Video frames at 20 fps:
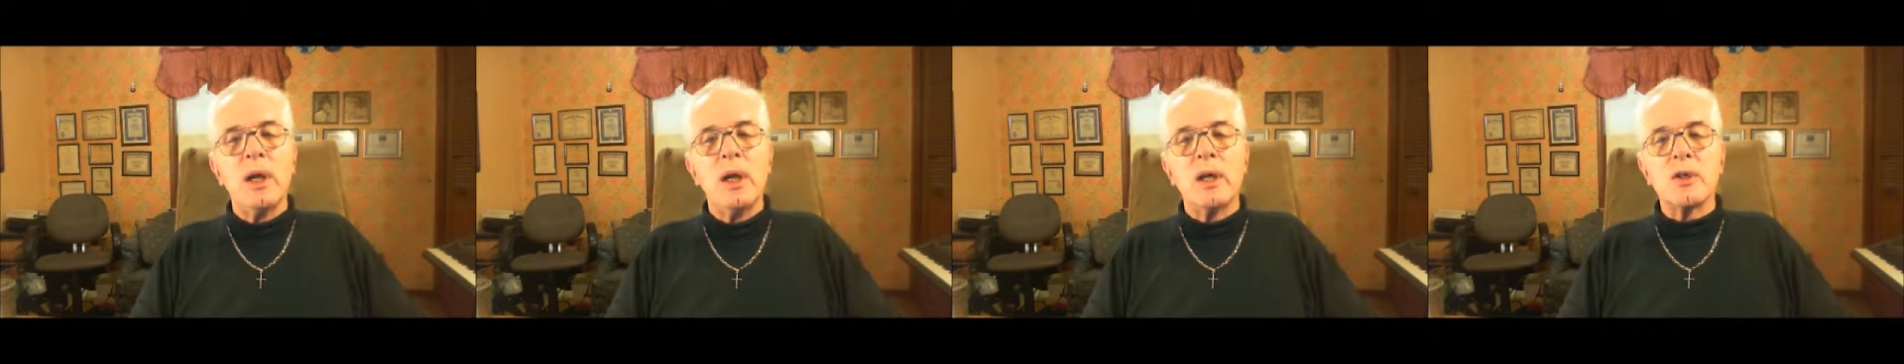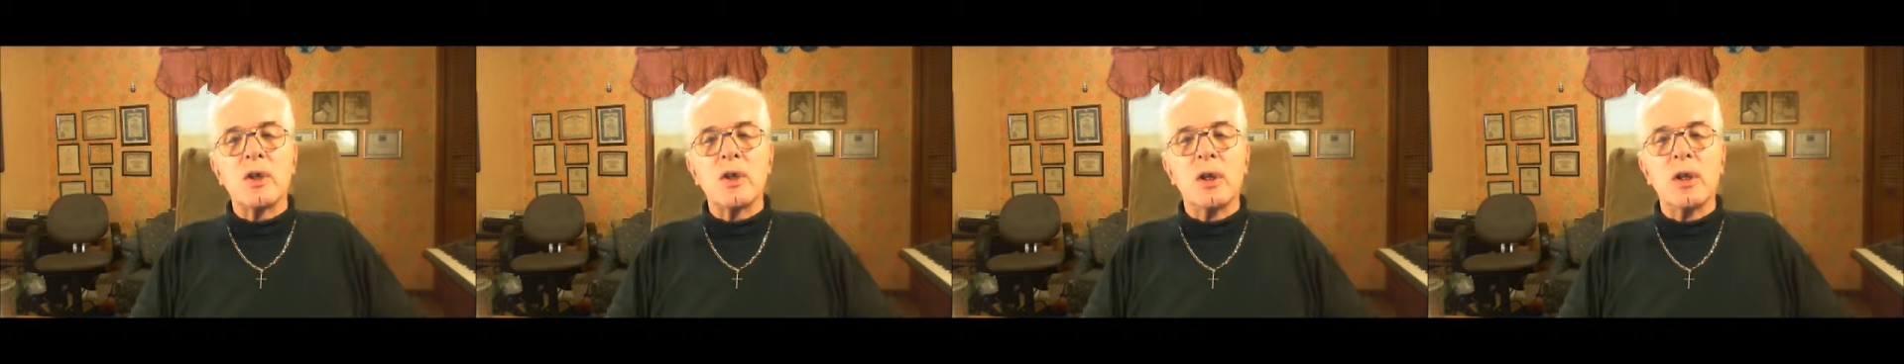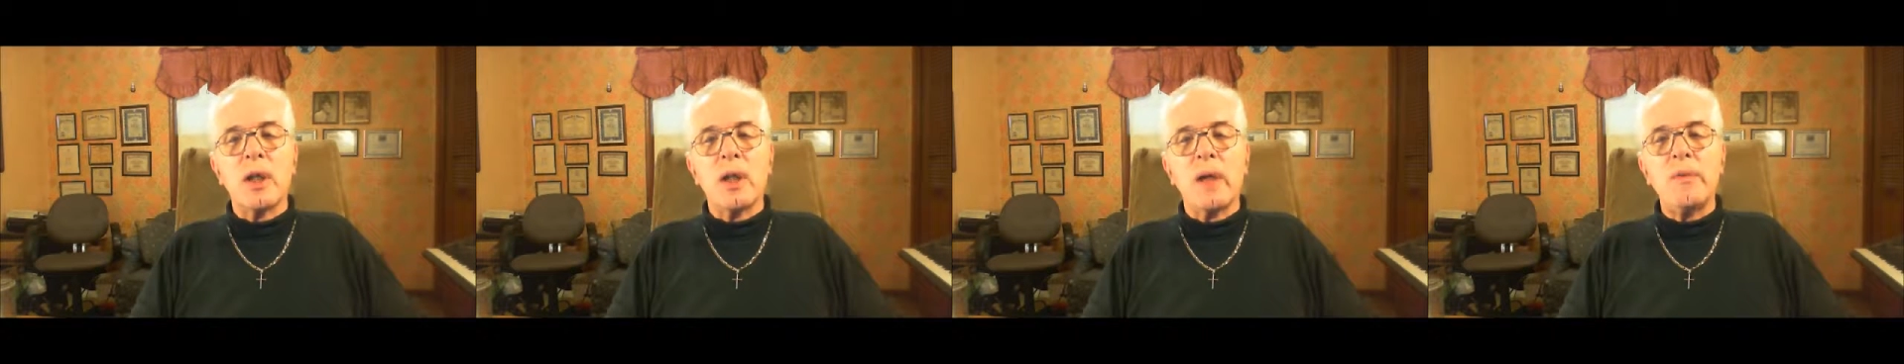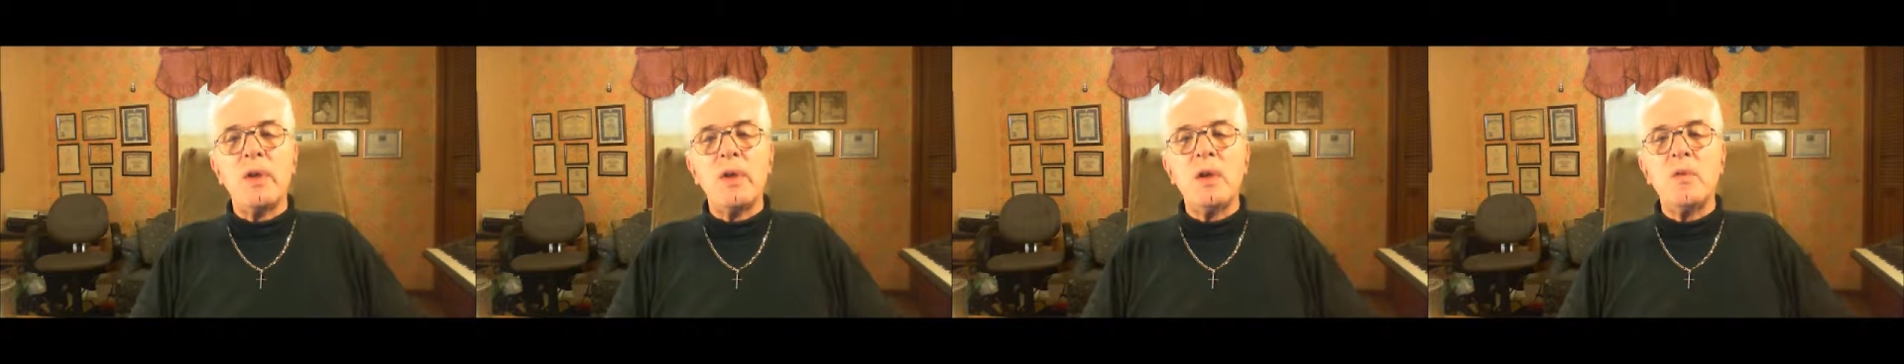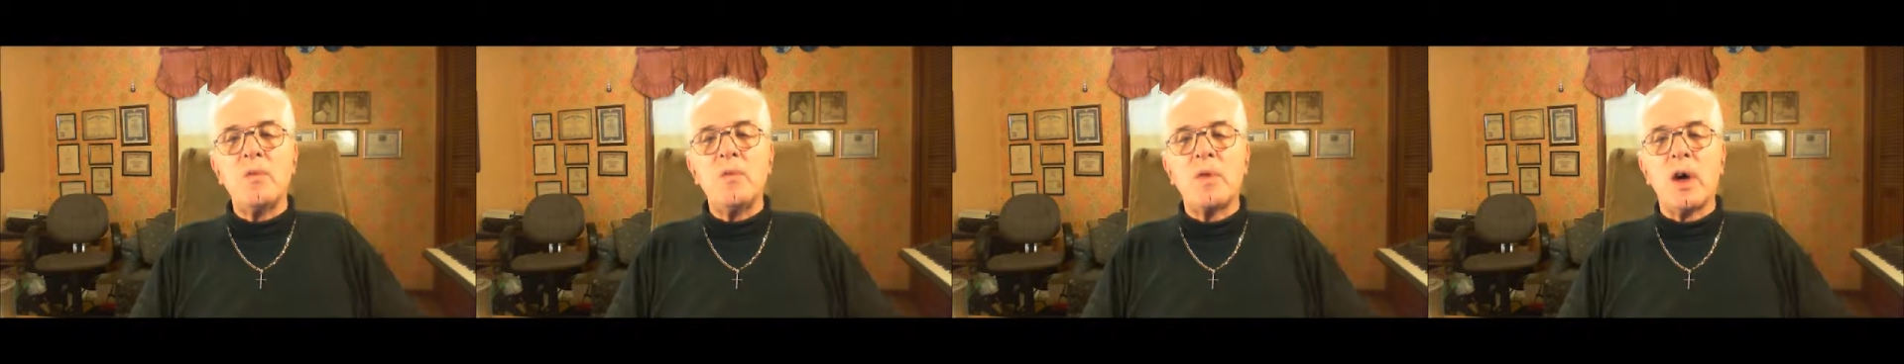as a
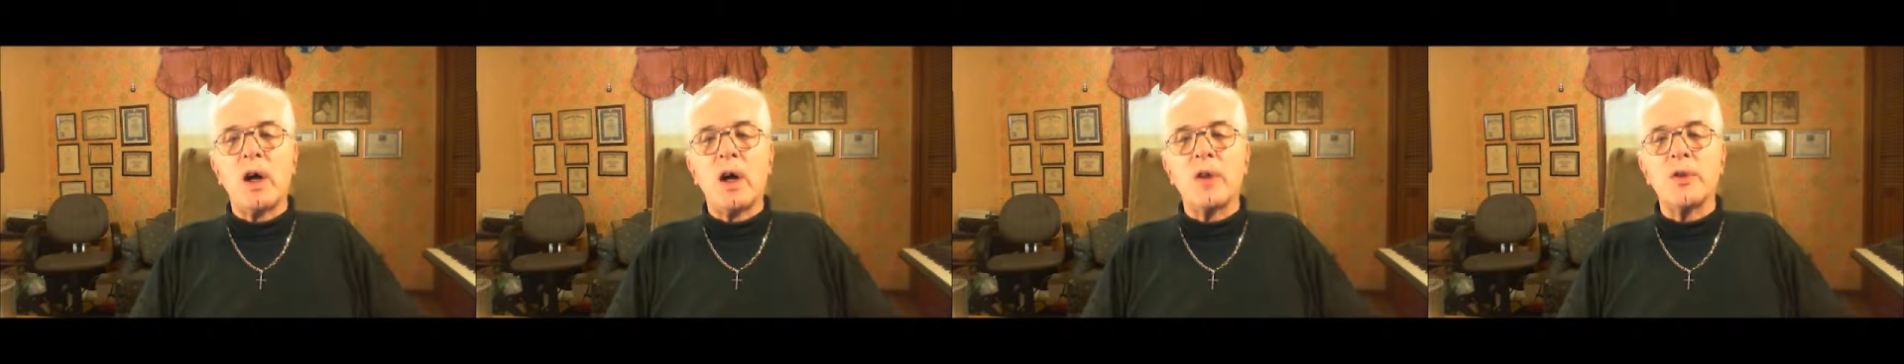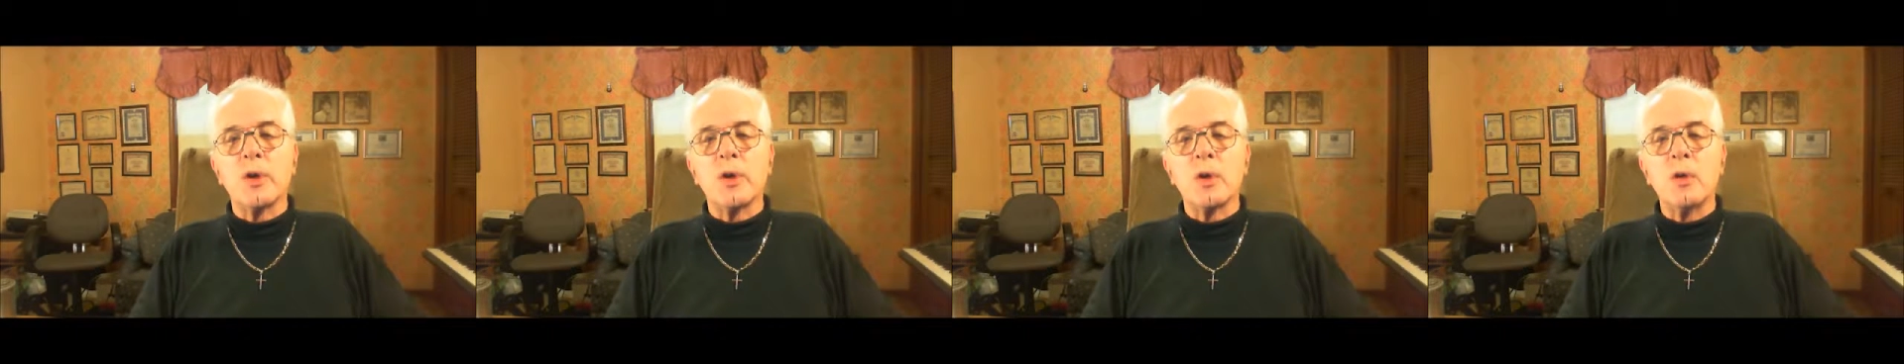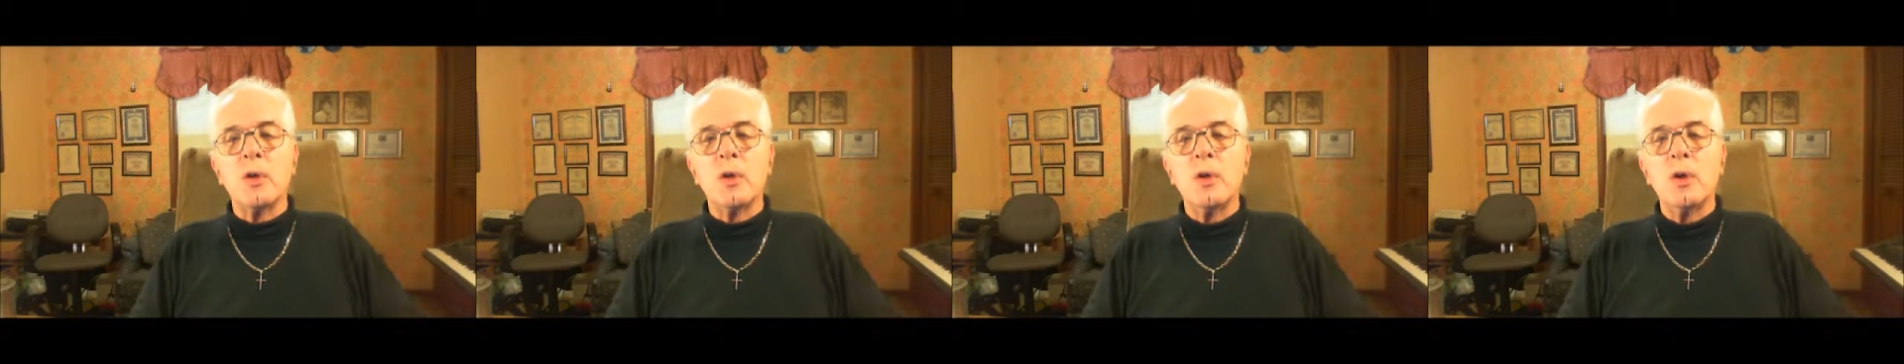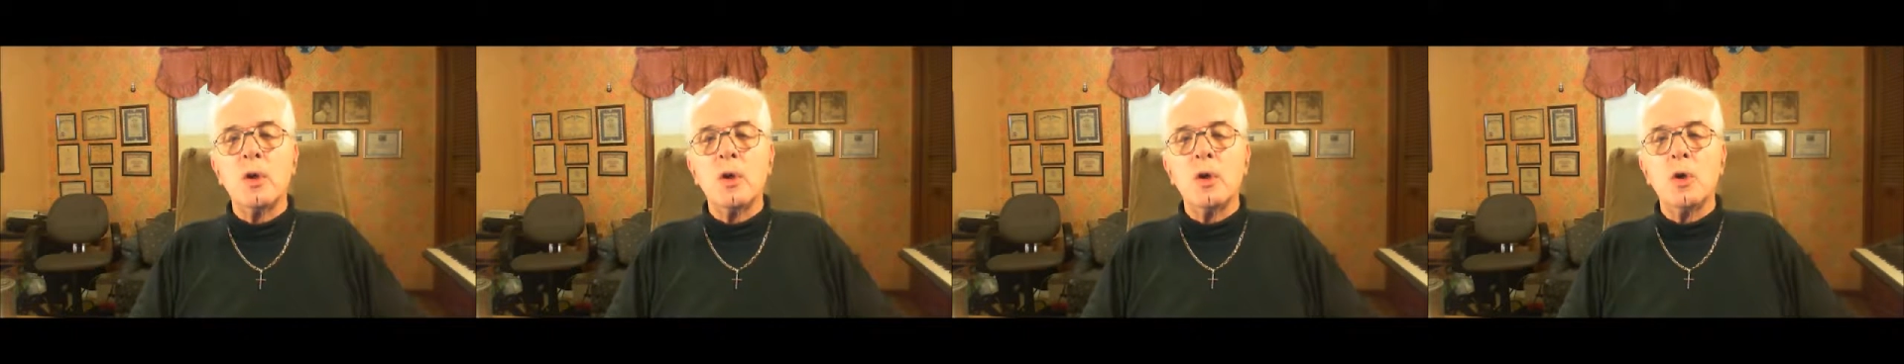loving father